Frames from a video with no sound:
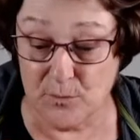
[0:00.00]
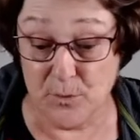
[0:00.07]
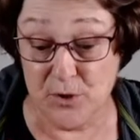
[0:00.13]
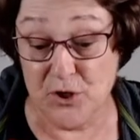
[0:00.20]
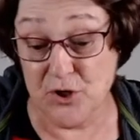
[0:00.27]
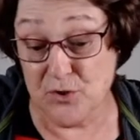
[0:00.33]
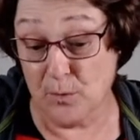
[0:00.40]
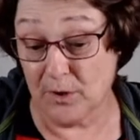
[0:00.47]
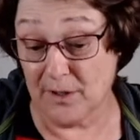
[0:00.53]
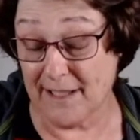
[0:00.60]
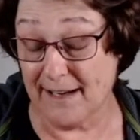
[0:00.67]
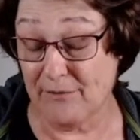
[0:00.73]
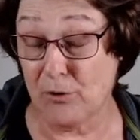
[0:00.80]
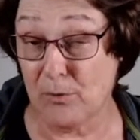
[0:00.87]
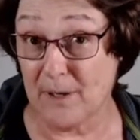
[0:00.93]
which is what
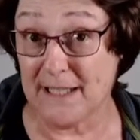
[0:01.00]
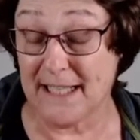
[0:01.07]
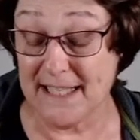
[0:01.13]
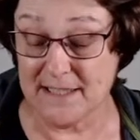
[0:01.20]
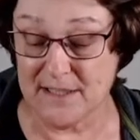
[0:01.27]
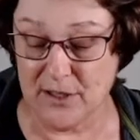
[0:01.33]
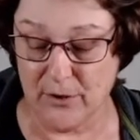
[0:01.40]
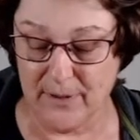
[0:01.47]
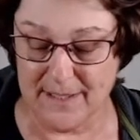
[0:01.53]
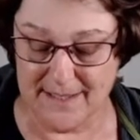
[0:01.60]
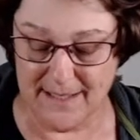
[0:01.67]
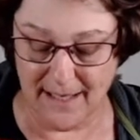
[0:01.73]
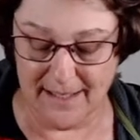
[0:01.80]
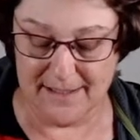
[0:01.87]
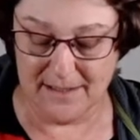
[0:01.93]
everyone gets so
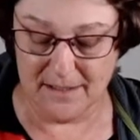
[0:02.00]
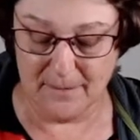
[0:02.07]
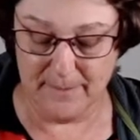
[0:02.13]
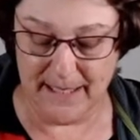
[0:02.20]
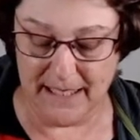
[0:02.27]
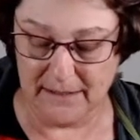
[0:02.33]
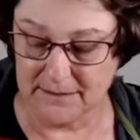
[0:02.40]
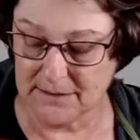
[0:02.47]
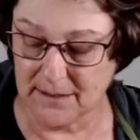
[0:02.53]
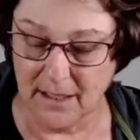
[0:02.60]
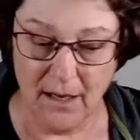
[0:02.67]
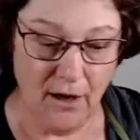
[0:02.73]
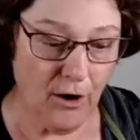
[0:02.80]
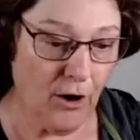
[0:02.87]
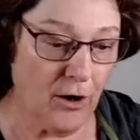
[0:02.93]
excited about
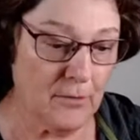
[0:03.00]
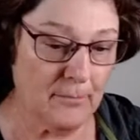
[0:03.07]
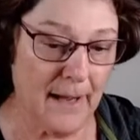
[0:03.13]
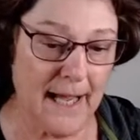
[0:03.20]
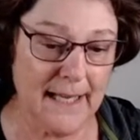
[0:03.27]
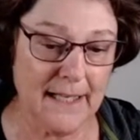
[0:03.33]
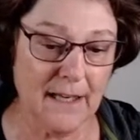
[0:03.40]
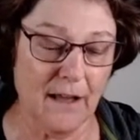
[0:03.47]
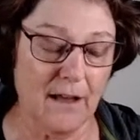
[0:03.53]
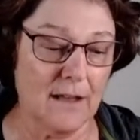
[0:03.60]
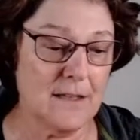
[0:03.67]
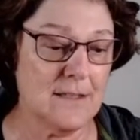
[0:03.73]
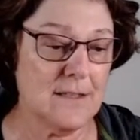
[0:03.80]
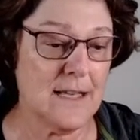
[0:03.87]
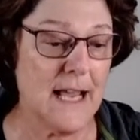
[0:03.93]
on my
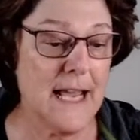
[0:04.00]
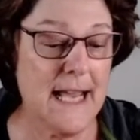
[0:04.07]
glass,